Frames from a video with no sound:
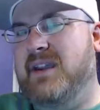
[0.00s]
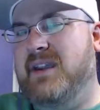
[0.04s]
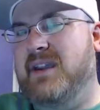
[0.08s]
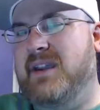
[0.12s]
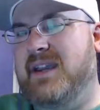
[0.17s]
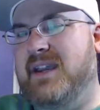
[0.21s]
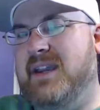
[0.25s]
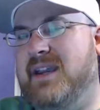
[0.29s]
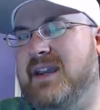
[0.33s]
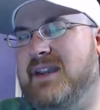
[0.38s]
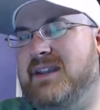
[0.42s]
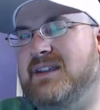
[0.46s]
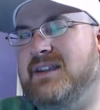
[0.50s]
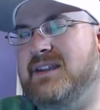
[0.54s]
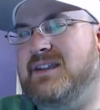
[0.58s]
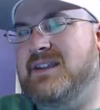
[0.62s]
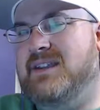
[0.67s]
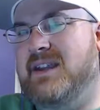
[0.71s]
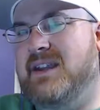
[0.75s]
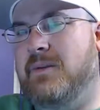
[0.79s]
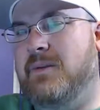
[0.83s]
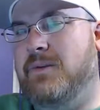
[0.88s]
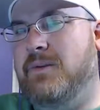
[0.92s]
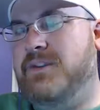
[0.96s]
is
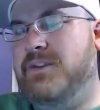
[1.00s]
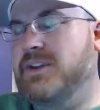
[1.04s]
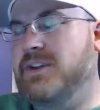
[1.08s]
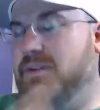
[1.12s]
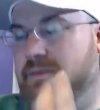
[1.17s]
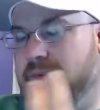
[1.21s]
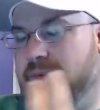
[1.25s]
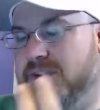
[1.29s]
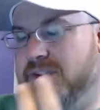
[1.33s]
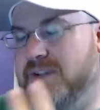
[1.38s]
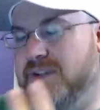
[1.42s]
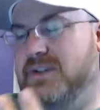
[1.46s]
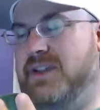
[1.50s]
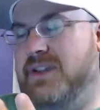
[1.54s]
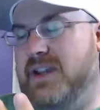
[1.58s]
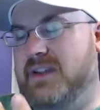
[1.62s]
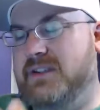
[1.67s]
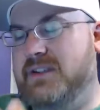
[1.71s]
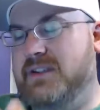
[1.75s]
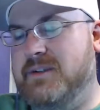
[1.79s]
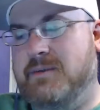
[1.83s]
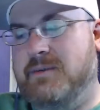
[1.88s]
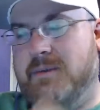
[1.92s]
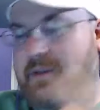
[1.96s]
two
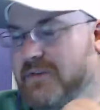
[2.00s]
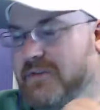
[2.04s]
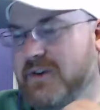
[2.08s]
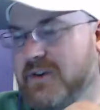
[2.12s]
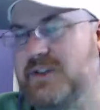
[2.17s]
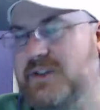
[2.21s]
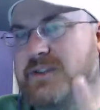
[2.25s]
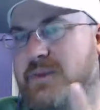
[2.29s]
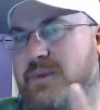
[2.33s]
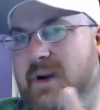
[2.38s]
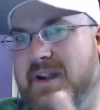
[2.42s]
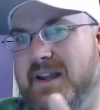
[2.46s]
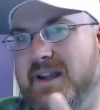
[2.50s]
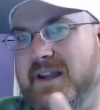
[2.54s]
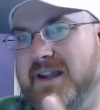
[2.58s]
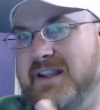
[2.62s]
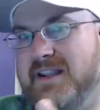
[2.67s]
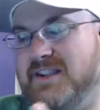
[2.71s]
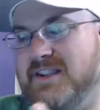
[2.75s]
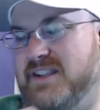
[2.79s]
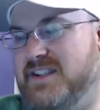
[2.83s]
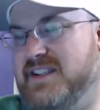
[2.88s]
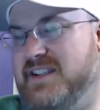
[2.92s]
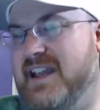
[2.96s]
things. Well, the first one
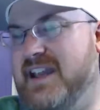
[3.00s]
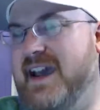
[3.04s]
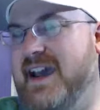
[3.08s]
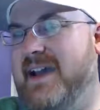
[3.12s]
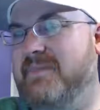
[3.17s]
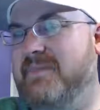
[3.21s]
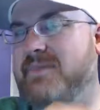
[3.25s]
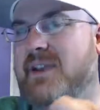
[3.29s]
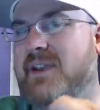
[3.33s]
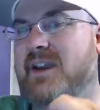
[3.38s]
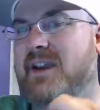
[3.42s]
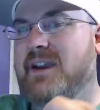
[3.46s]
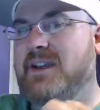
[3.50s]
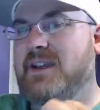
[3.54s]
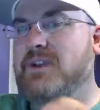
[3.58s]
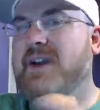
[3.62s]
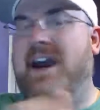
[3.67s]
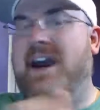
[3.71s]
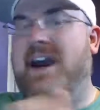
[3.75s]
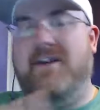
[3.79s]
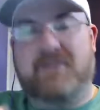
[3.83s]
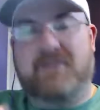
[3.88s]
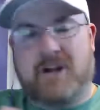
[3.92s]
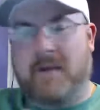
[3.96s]
is that you
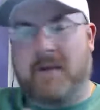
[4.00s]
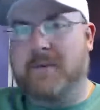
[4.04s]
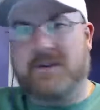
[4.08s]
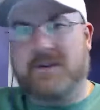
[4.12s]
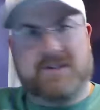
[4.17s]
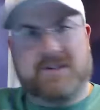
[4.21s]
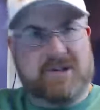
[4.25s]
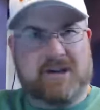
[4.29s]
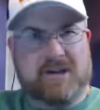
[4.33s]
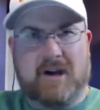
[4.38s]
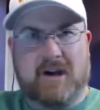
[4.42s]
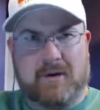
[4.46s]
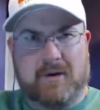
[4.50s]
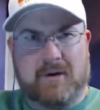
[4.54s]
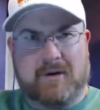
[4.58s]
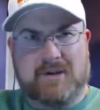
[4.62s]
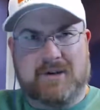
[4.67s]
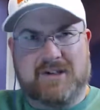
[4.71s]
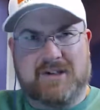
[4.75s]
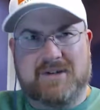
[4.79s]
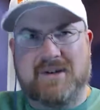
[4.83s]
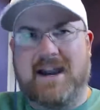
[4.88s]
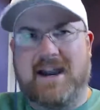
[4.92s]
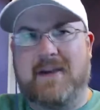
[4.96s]
have comers and
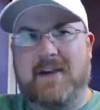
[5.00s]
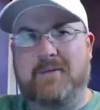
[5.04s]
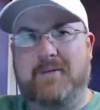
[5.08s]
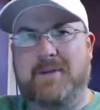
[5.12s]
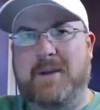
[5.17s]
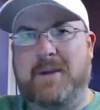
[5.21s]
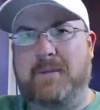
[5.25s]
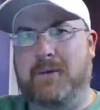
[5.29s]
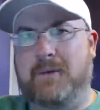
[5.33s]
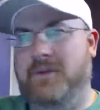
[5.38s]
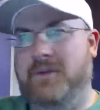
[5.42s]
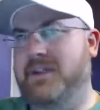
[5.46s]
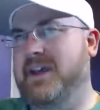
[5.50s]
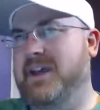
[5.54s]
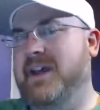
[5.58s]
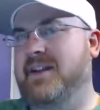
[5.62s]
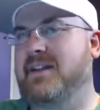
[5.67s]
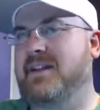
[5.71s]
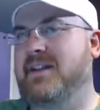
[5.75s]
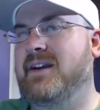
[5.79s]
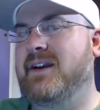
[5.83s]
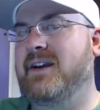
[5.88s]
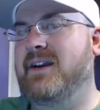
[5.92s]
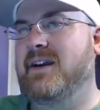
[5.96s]
goers. You have people
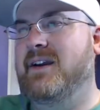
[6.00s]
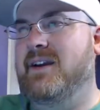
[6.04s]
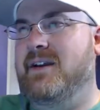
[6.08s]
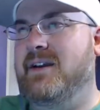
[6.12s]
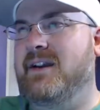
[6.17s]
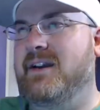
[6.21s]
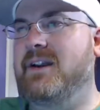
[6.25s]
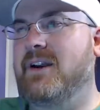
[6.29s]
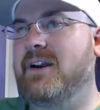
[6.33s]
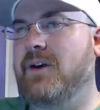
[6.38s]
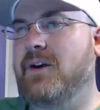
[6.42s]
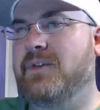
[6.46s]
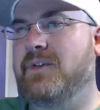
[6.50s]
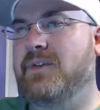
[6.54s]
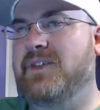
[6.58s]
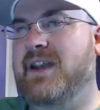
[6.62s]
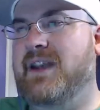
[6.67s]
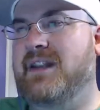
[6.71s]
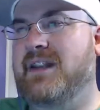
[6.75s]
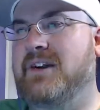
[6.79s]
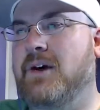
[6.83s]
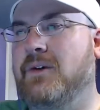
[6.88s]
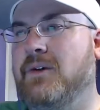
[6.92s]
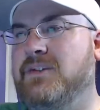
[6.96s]
that
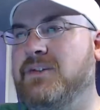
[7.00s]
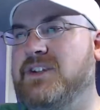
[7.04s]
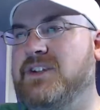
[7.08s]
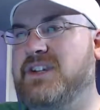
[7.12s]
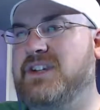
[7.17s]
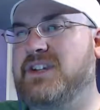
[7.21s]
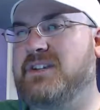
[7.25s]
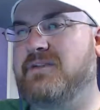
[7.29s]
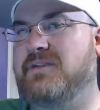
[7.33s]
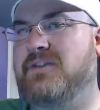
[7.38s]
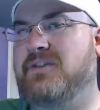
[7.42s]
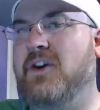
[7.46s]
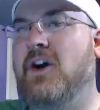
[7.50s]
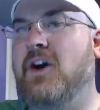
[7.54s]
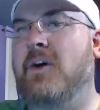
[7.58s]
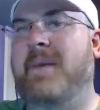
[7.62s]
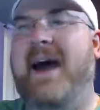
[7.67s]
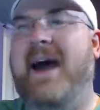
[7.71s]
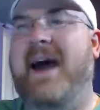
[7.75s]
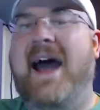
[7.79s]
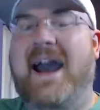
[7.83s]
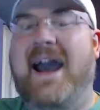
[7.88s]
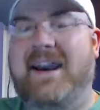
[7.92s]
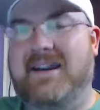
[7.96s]
they don't just fall
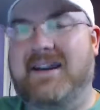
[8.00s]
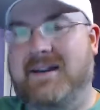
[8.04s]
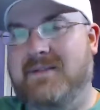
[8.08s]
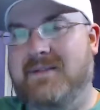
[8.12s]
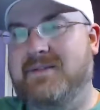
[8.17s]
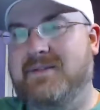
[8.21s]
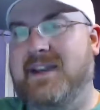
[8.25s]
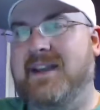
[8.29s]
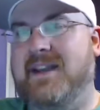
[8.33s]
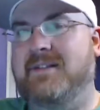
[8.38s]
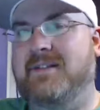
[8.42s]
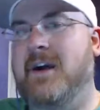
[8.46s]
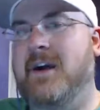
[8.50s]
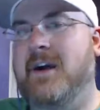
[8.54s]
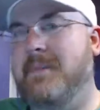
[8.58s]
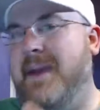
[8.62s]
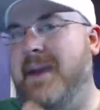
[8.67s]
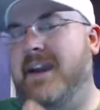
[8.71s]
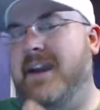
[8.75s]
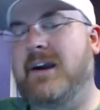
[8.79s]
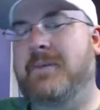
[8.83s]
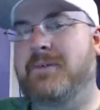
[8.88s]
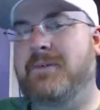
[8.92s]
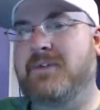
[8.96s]
back and come
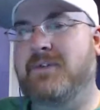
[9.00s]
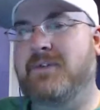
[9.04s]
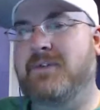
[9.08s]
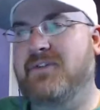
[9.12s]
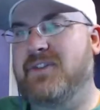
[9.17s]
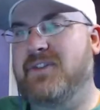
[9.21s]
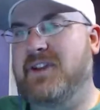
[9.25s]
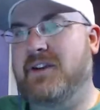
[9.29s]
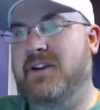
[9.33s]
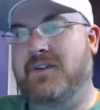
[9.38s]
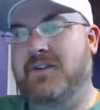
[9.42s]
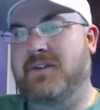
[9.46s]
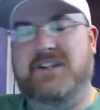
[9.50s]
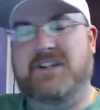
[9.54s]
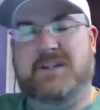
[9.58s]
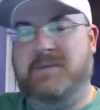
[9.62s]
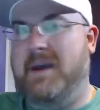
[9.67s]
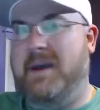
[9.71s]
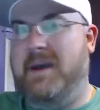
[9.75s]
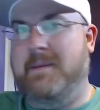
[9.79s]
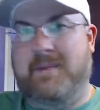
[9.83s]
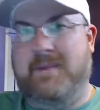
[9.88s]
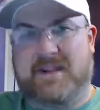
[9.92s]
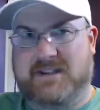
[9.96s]
back up through the field just
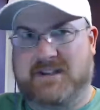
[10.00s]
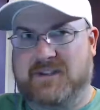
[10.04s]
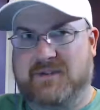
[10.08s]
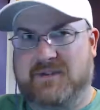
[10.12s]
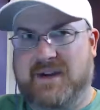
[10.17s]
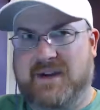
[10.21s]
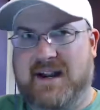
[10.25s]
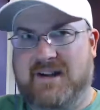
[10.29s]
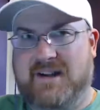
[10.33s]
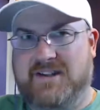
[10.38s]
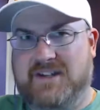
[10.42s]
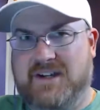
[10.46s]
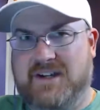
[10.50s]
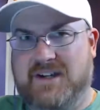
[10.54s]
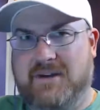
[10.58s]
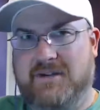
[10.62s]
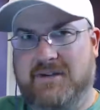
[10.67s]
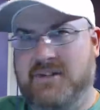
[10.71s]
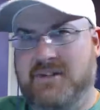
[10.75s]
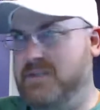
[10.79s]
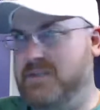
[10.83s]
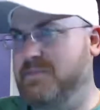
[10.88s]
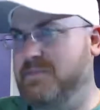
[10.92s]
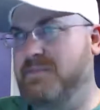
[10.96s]
by pit strategy or
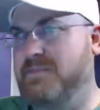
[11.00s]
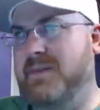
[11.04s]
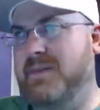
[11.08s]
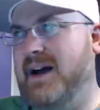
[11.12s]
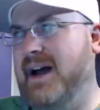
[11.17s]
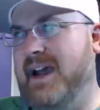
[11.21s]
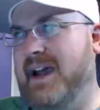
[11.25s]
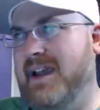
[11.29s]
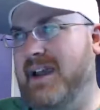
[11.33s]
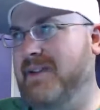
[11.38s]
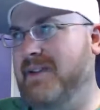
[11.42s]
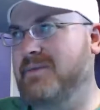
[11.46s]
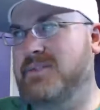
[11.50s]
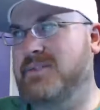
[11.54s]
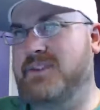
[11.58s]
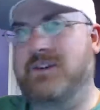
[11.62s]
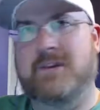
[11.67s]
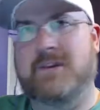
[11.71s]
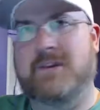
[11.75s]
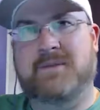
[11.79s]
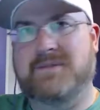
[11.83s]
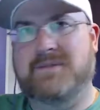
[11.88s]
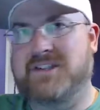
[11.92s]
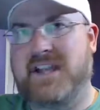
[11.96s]
just by
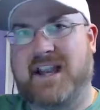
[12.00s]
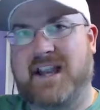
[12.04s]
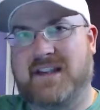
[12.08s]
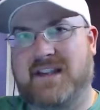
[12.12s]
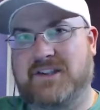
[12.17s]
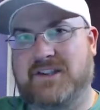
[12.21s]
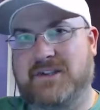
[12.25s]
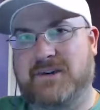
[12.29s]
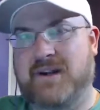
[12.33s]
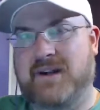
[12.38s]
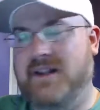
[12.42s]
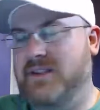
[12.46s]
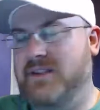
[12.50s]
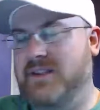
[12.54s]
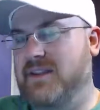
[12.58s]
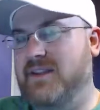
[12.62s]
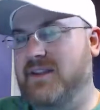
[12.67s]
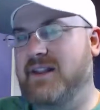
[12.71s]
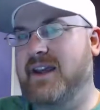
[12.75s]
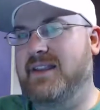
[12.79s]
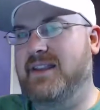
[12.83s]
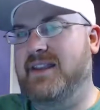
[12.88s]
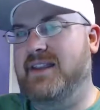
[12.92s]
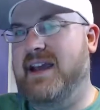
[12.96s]
circumstance or anything
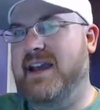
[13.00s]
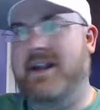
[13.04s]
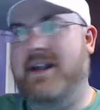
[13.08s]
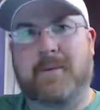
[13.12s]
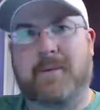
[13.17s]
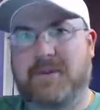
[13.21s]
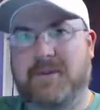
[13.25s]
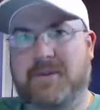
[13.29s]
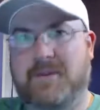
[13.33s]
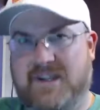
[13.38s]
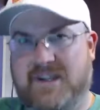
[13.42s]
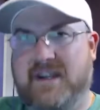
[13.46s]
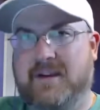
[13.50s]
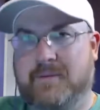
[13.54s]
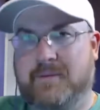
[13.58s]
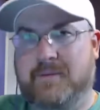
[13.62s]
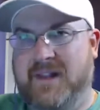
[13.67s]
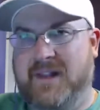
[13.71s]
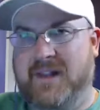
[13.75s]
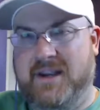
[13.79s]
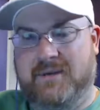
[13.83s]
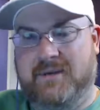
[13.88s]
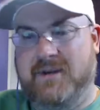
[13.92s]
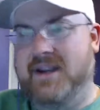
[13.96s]
like that, almost like a
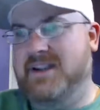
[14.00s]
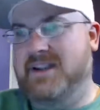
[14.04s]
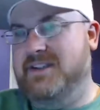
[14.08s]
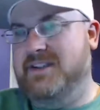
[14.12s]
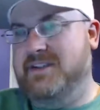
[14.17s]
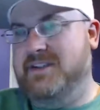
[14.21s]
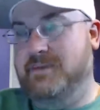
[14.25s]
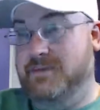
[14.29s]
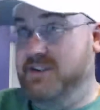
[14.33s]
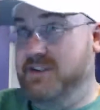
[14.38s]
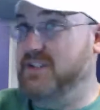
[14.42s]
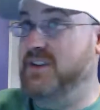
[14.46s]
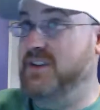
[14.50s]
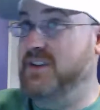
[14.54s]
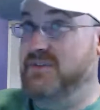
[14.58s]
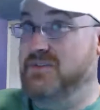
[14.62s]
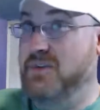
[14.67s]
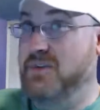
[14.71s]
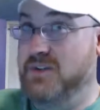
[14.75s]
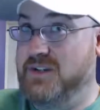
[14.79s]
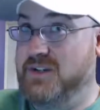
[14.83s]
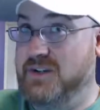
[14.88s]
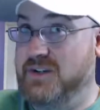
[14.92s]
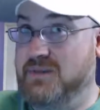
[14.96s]
plate race, which is
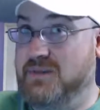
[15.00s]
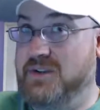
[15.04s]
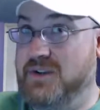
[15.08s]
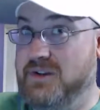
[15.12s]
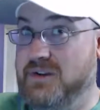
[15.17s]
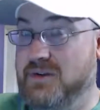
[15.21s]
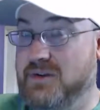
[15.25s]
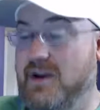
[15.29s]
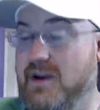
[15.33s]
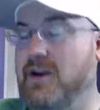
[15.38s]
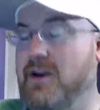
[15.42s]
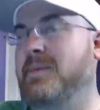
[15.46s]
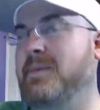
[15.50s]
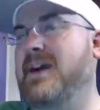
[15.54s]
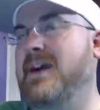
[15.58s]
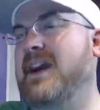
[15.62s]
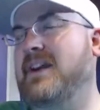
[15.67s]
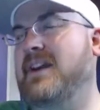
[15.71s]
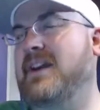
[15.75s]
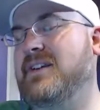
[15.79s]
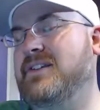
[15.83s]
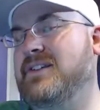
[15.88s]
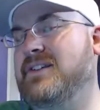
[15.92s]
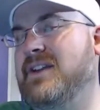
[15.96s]
unfortunate with the new aero
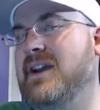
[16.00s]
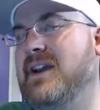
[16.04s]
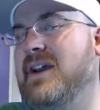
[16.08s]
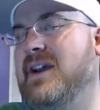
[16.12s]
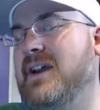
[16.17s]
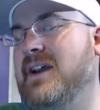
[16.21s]
package.